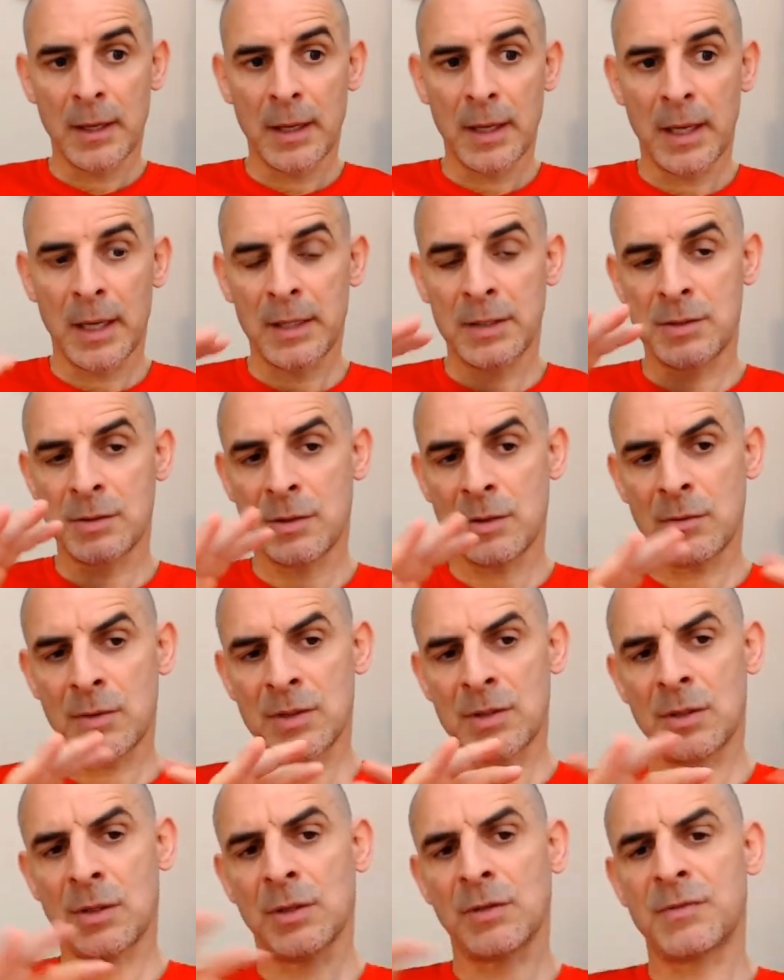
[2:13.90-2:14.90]
And so there was
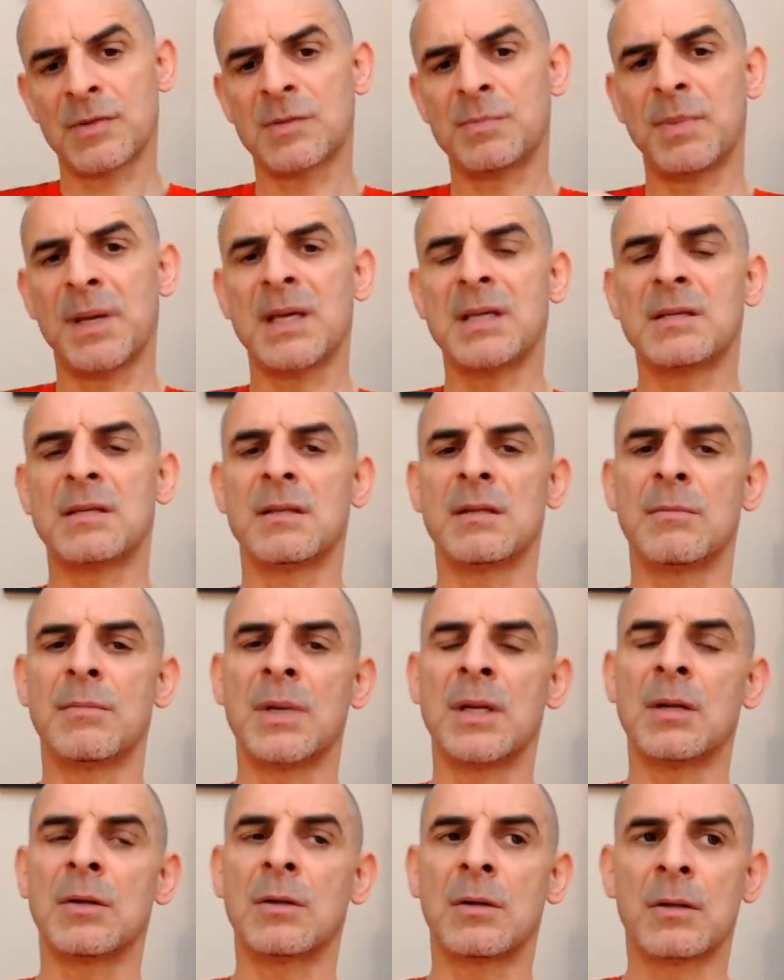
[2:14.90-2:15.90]
a lot of space in the
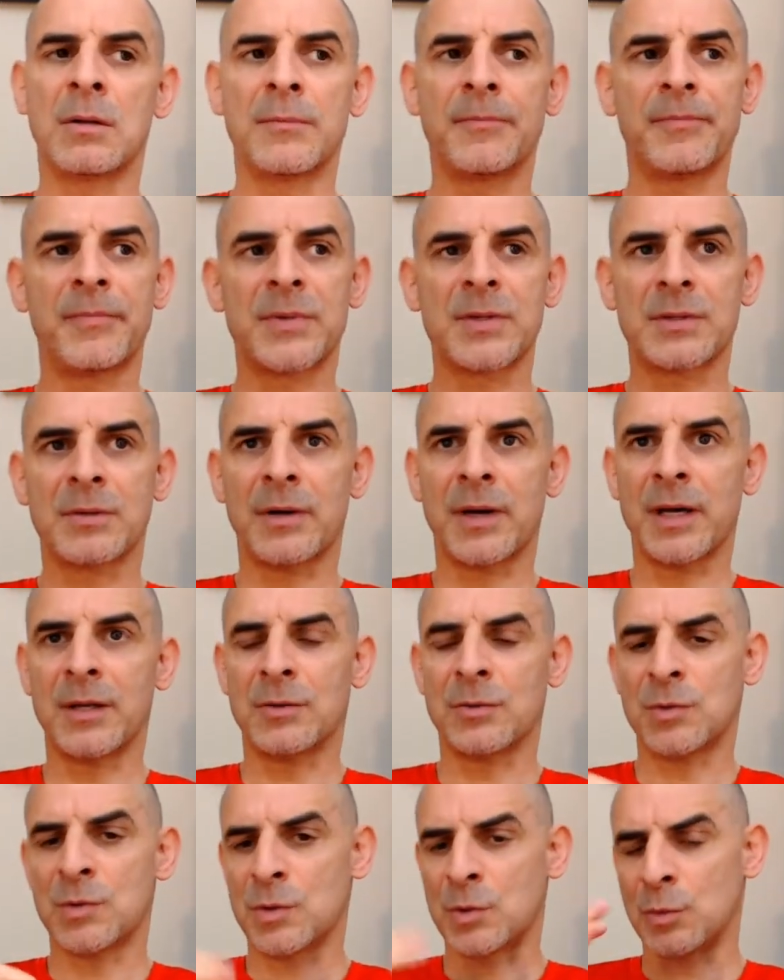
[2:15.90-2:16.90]
middle, so I had
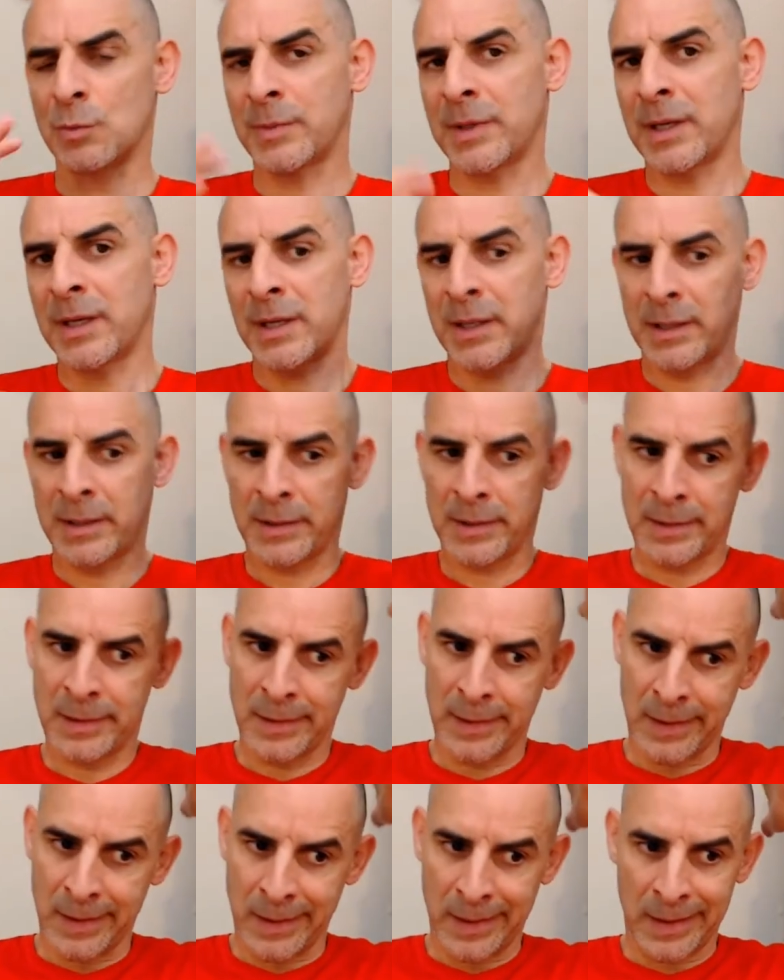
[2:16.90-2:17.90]
to zoom in
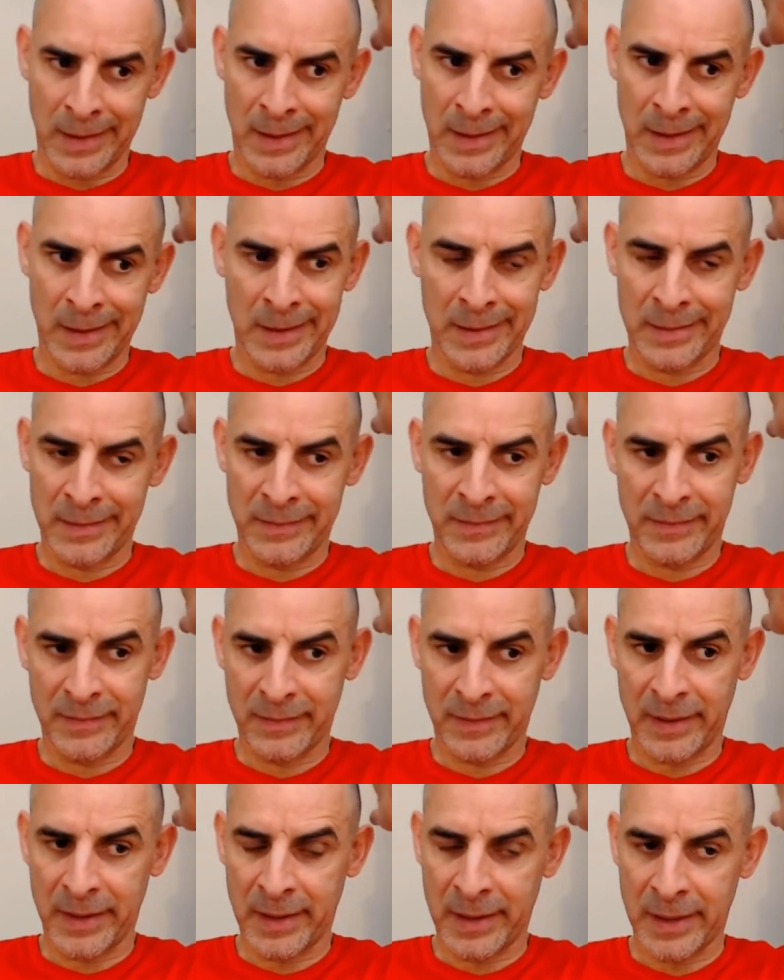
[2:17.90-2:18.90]
and
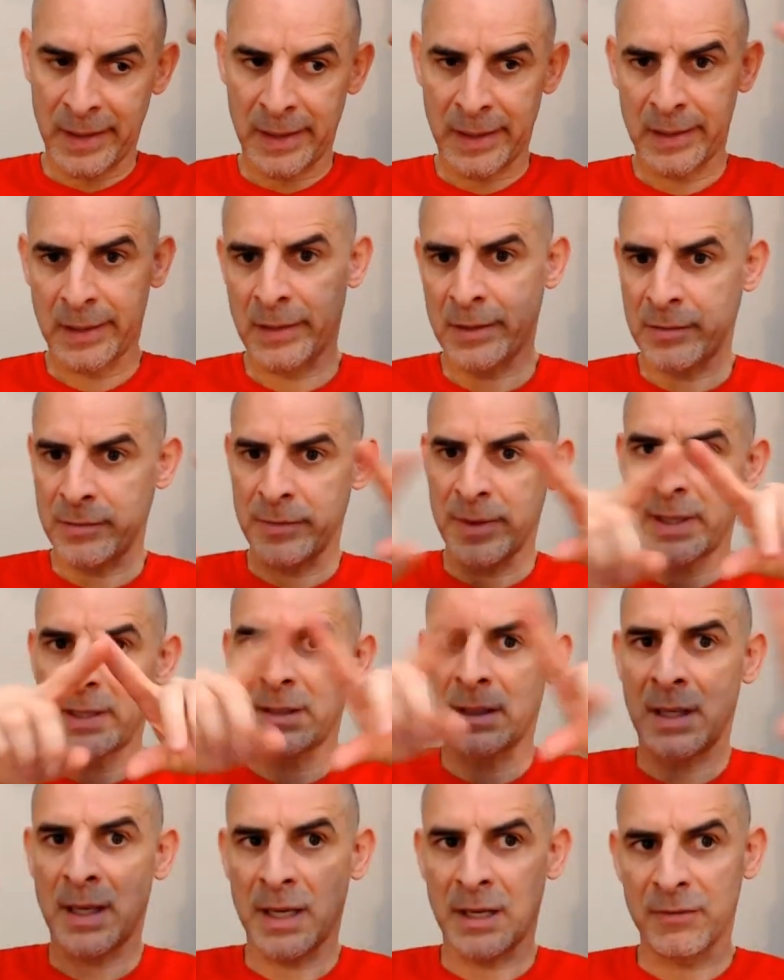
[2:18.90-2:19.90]
I create
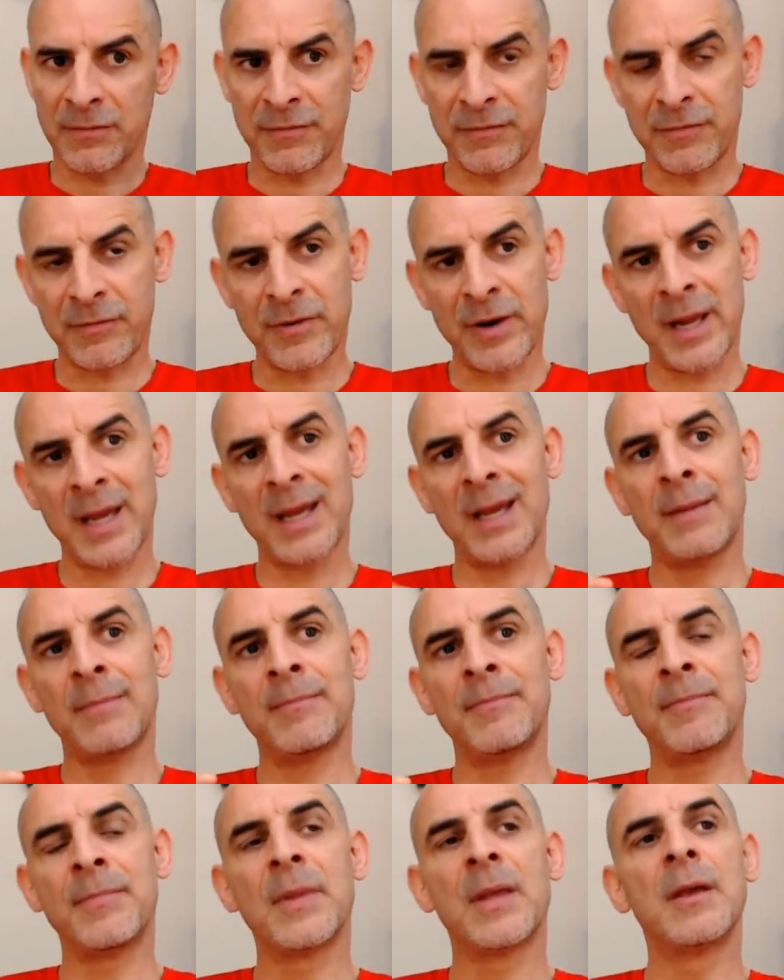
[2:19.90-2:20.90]
like a
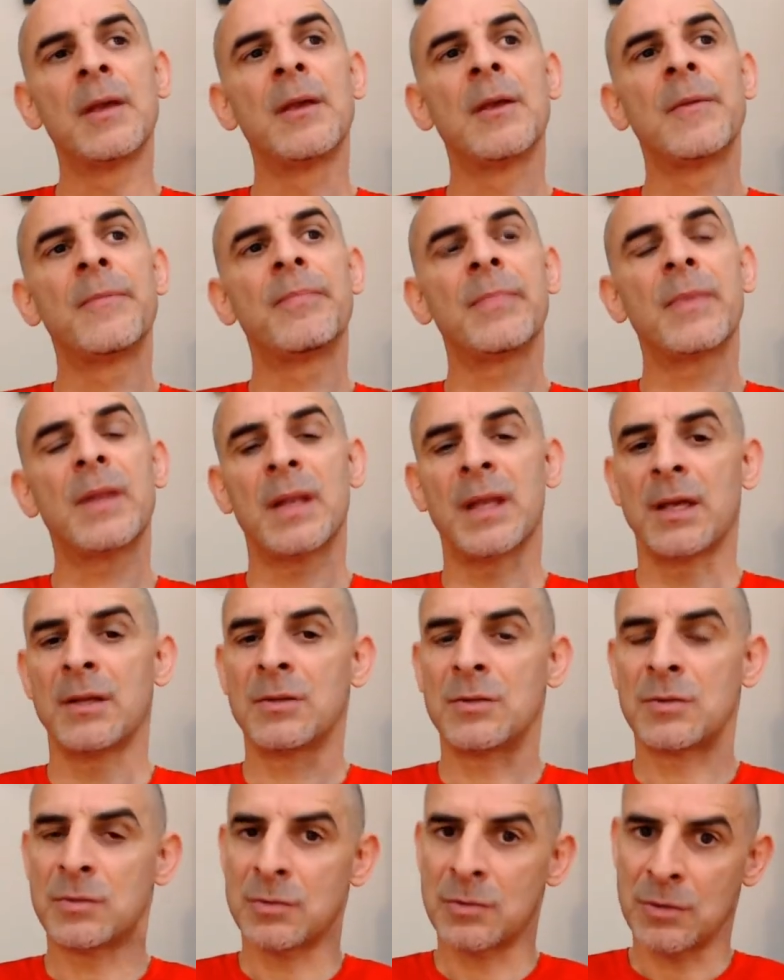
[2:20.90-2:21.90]
frame that had
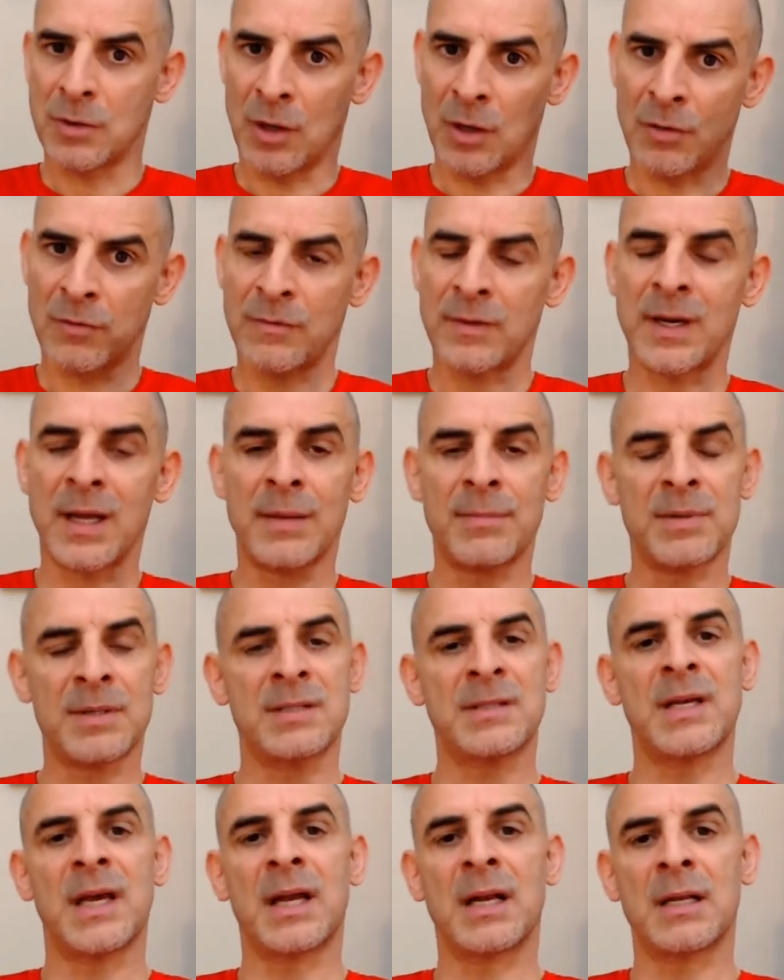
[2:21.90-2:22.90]
to overlap
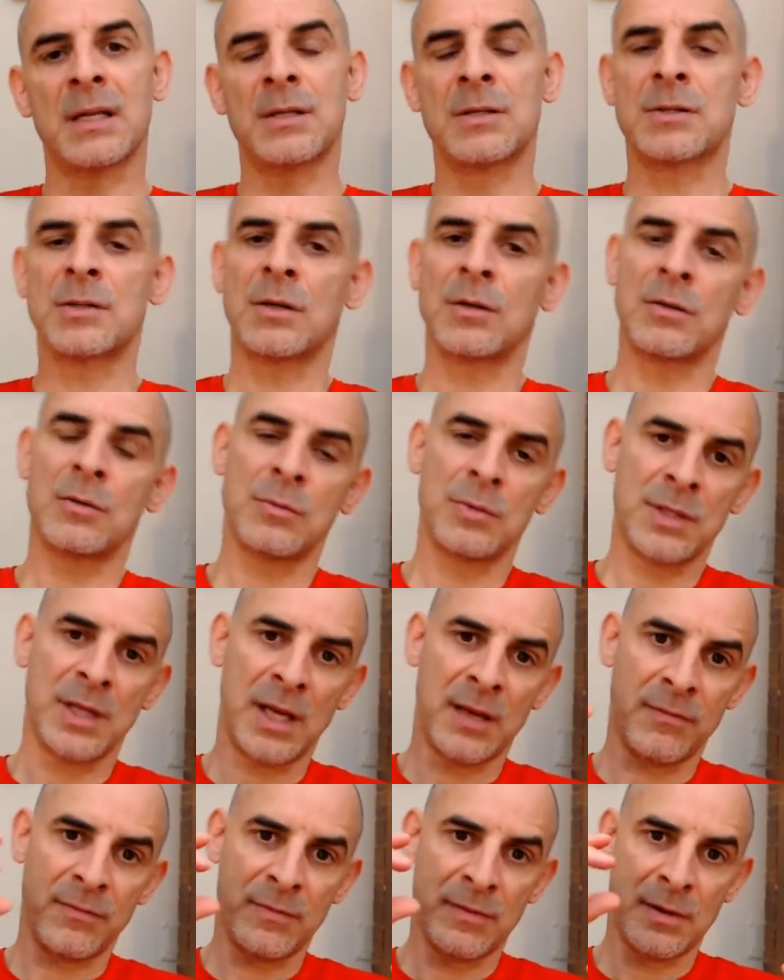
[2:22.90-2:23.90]
exactly, so you would
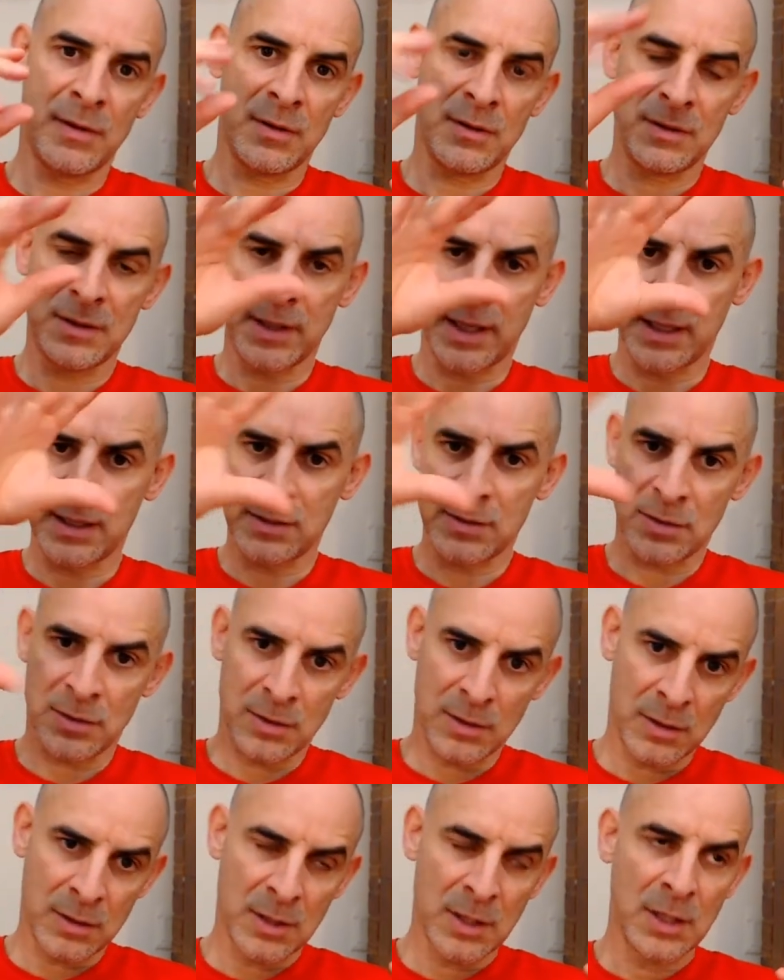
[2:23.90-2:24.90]
have the
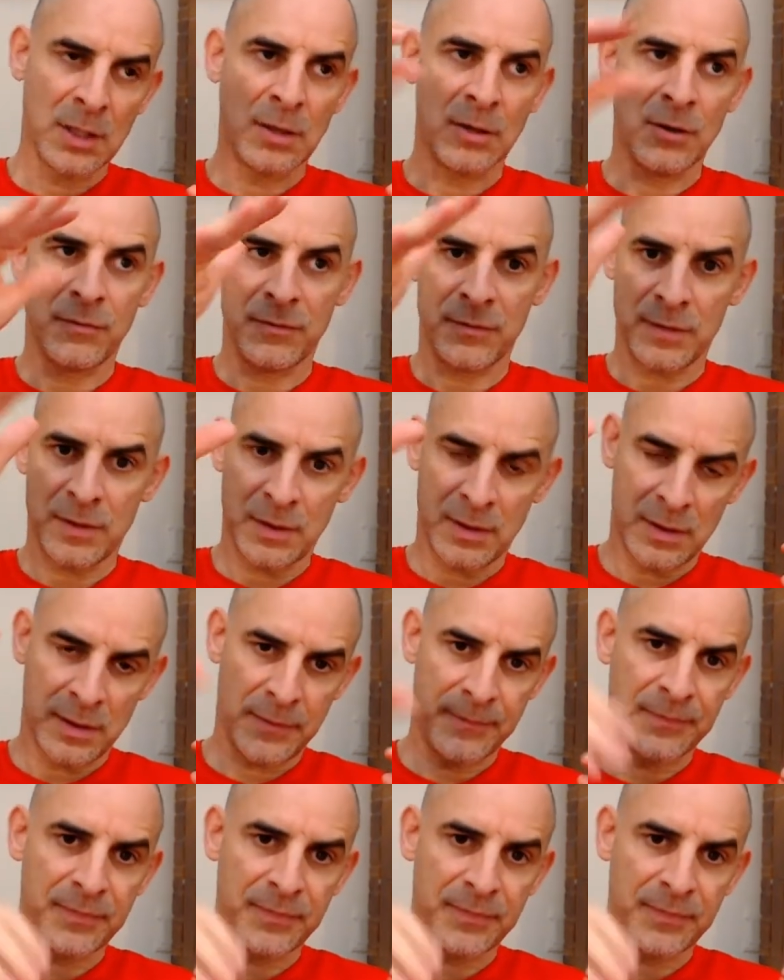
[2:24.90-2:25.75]
title of